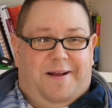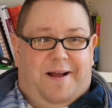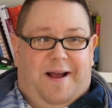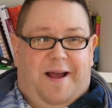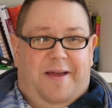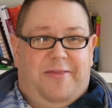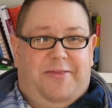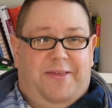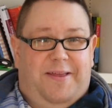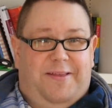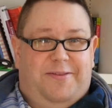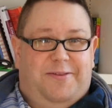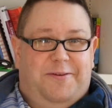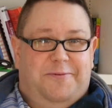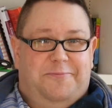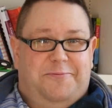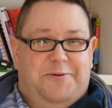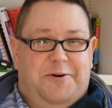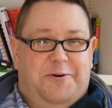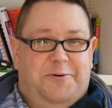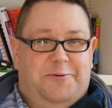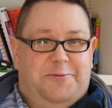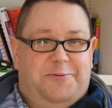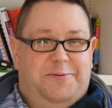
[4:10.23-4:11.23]
I think the
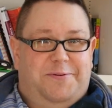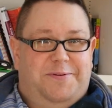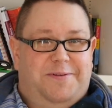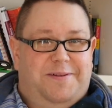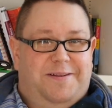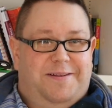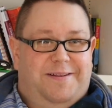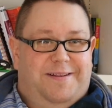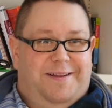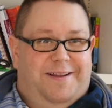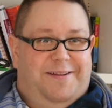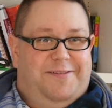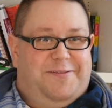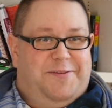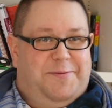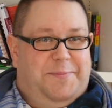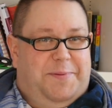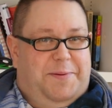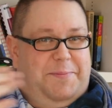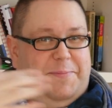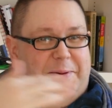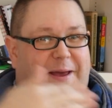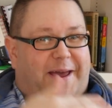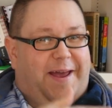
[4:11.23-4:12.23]
road needs to
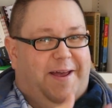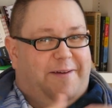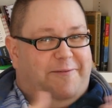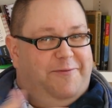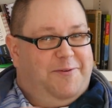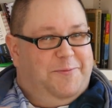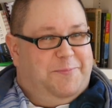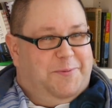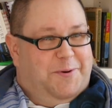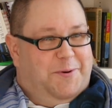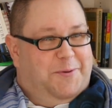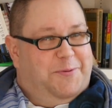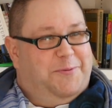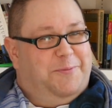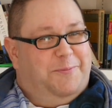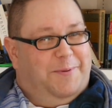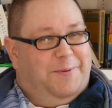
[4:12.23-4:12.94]
be paved both